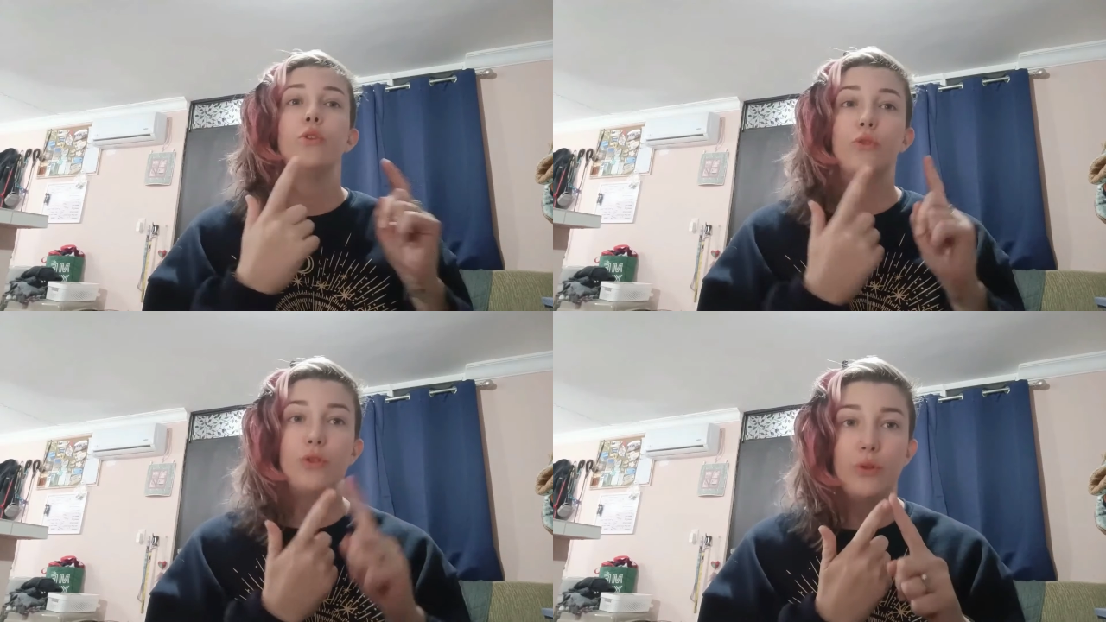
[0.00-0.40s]

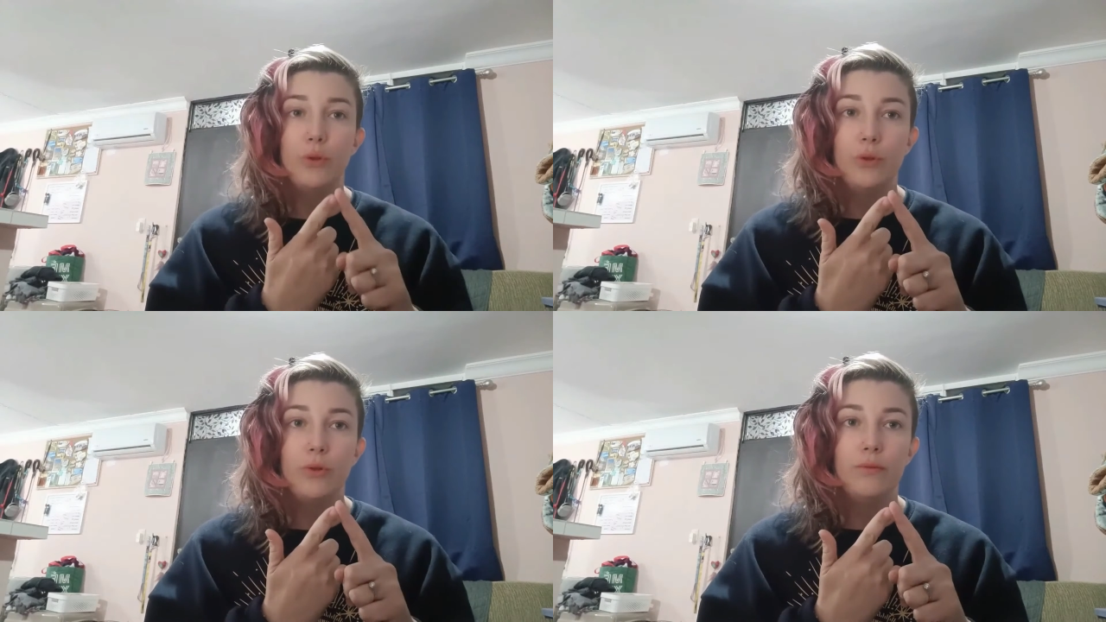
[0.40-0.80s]

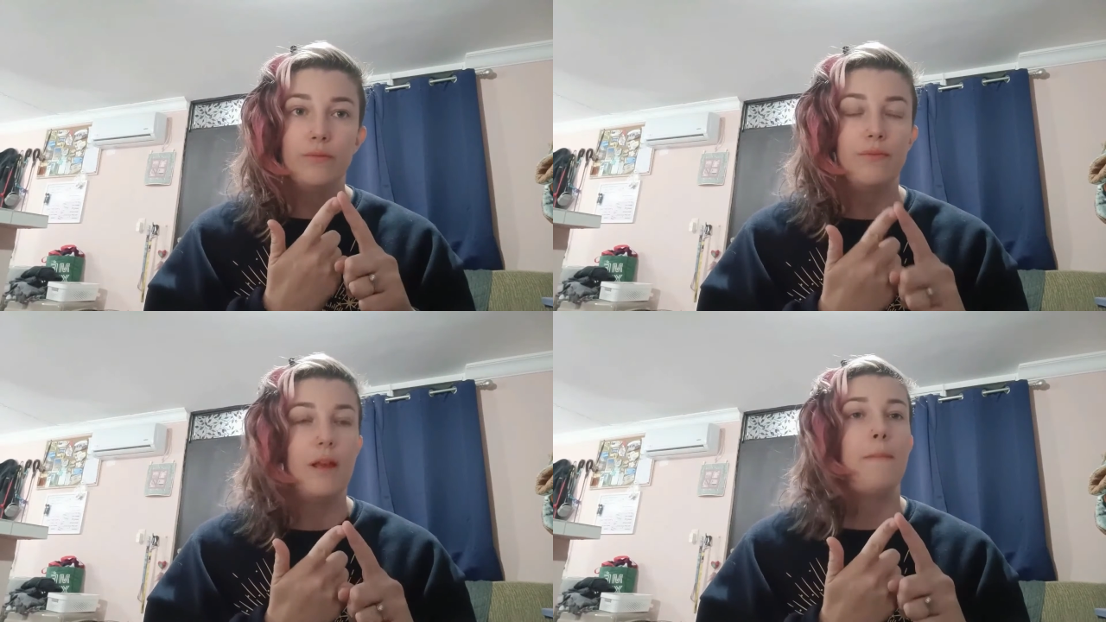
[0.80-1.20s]
Tu
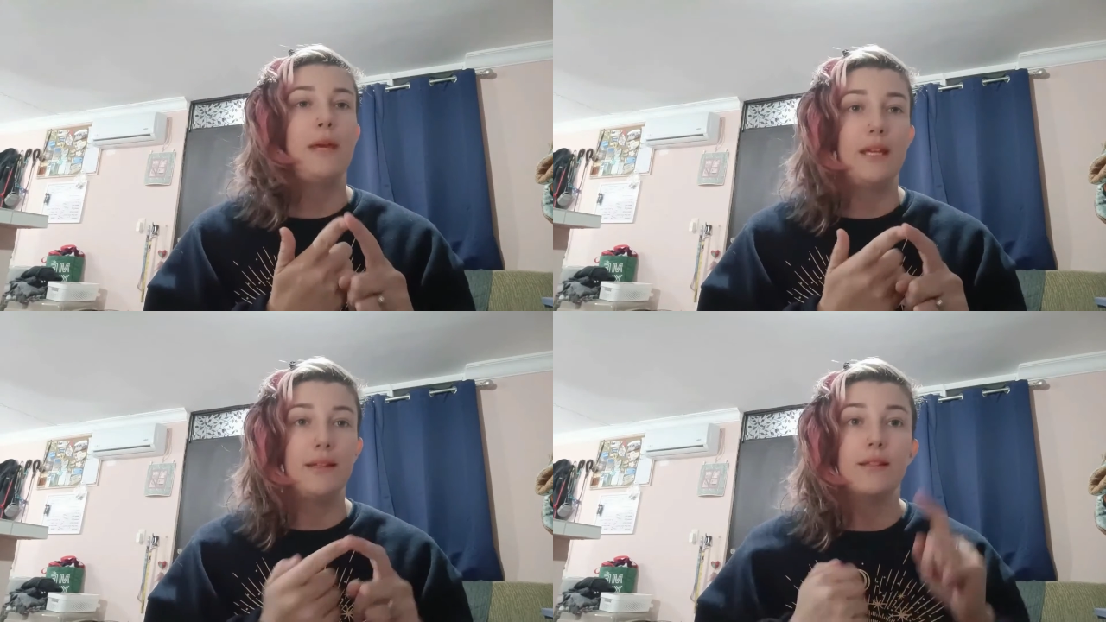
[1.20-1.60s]

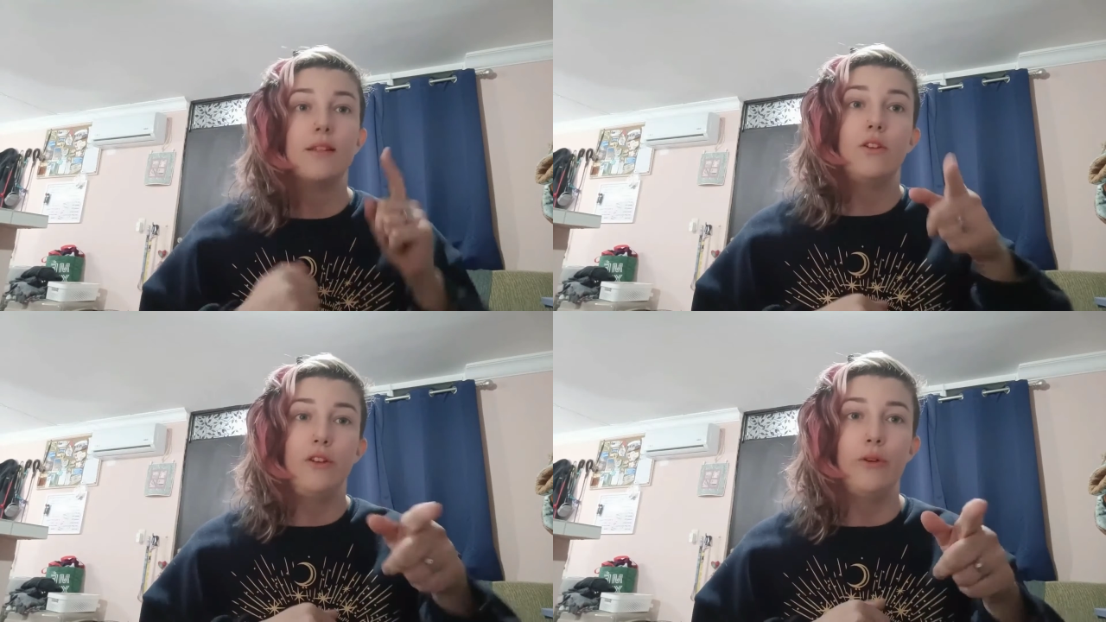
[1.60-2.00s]
means
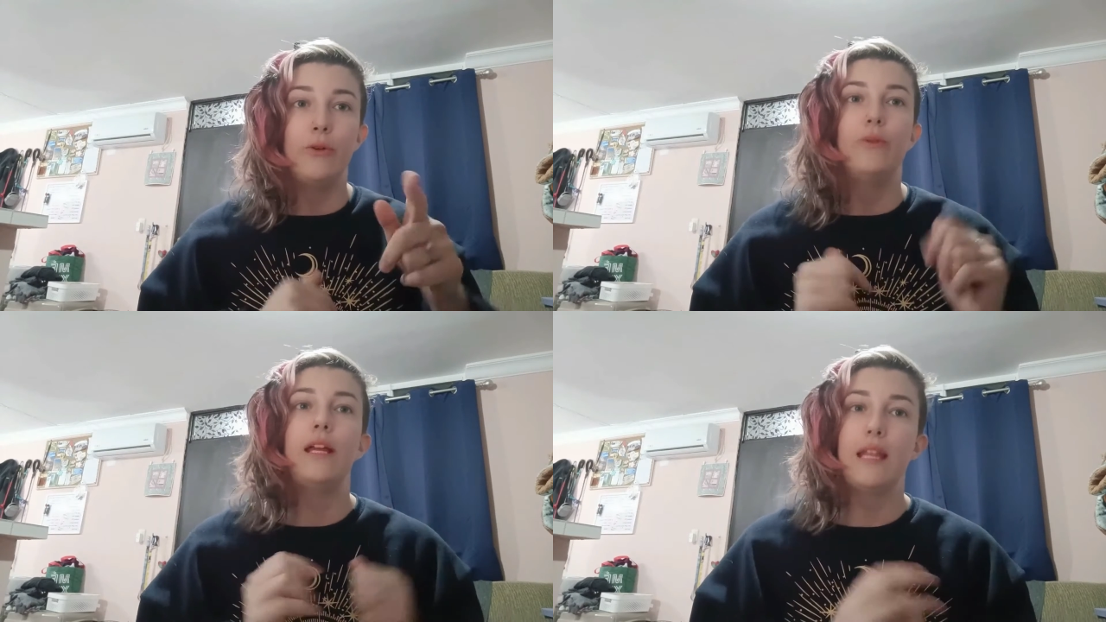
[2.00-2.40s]

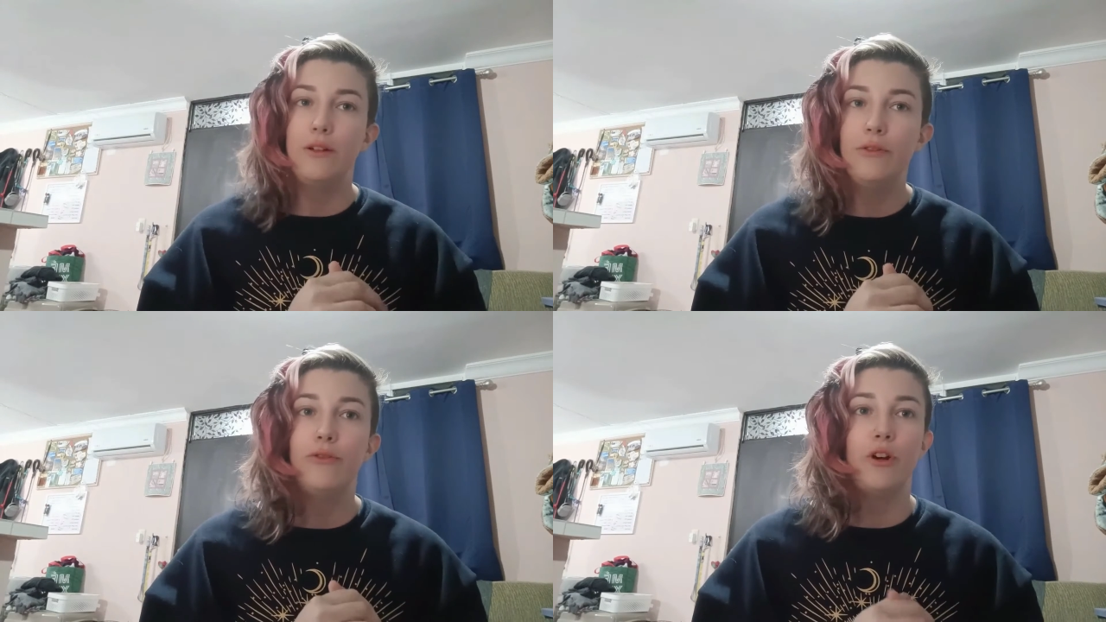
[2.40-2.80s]
you,
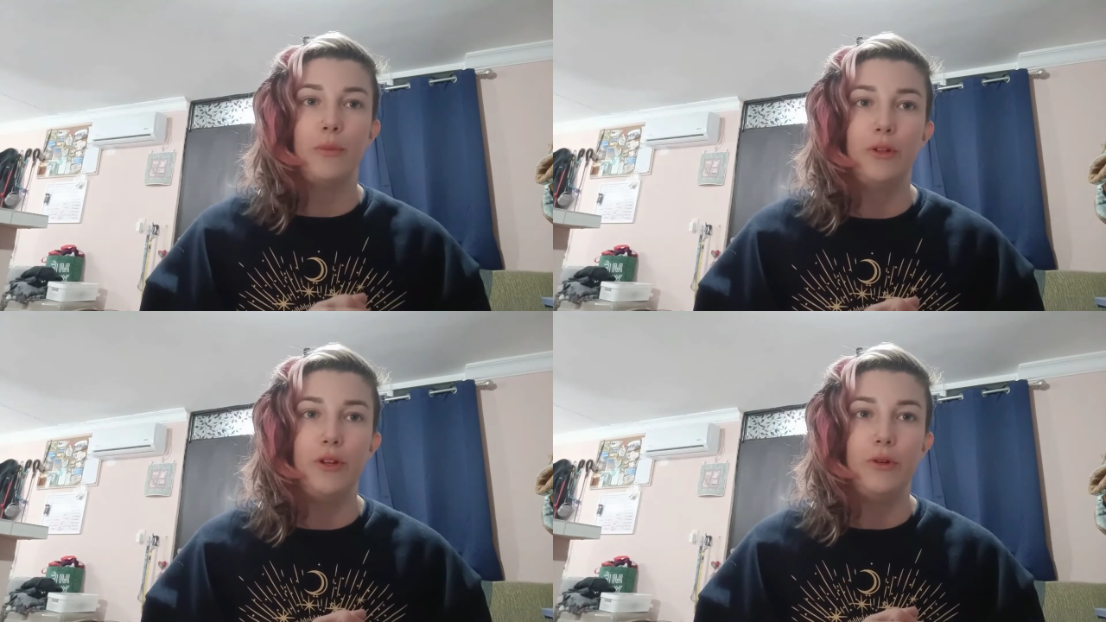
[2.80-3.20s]

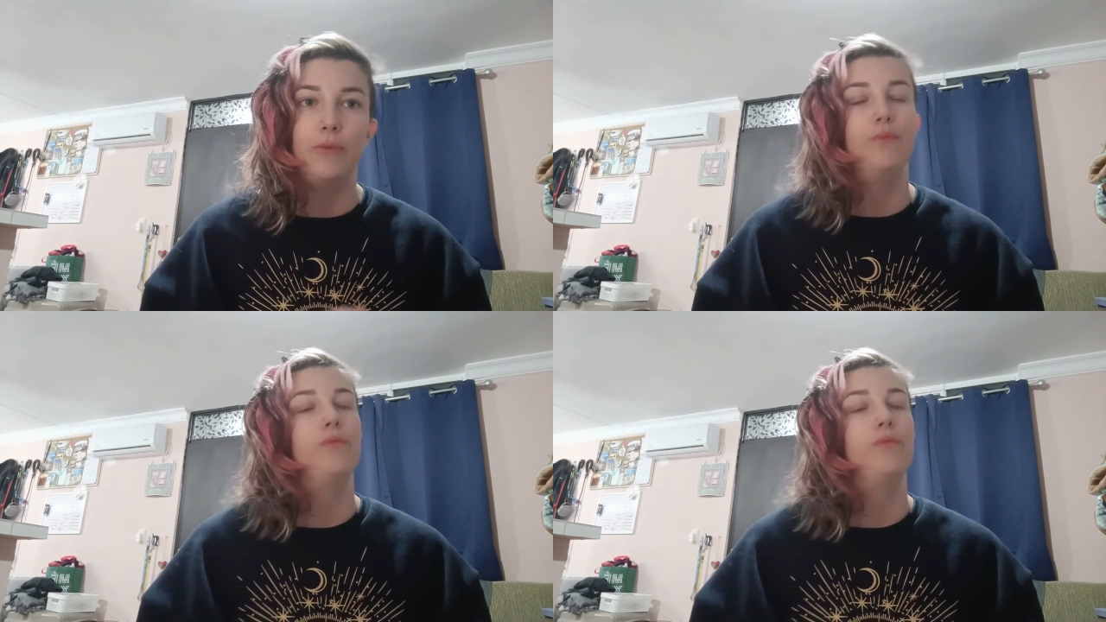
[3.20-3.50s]
informal you.